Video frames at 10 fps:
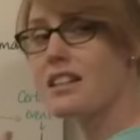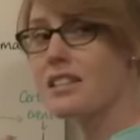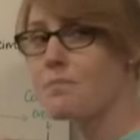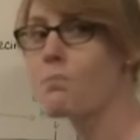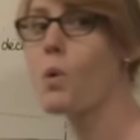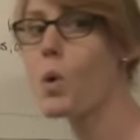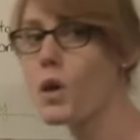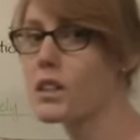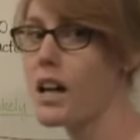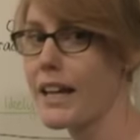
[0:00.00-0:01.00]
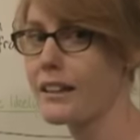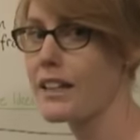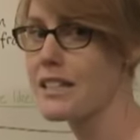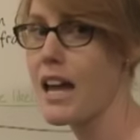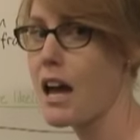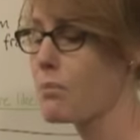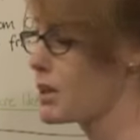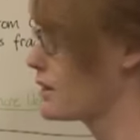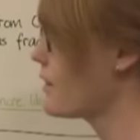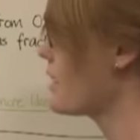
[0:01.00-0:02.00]
it's more likely to
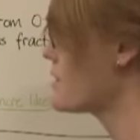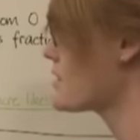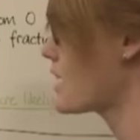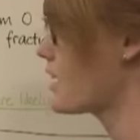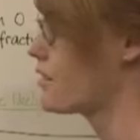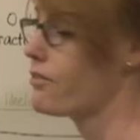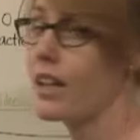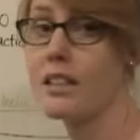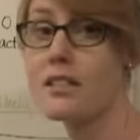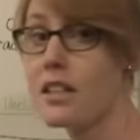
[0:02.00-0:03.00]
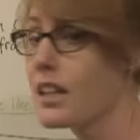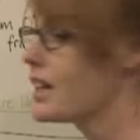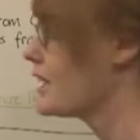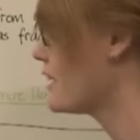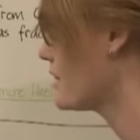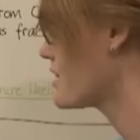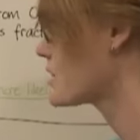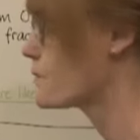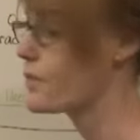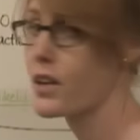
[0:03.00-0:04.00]
happen than, say, an event in this
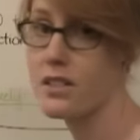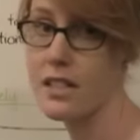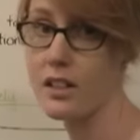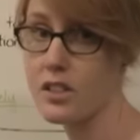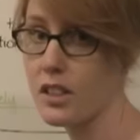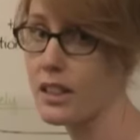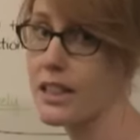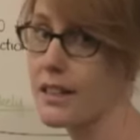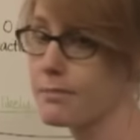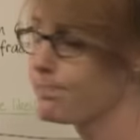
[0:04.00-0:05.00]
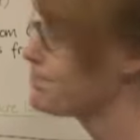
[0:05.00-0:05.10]
first section here.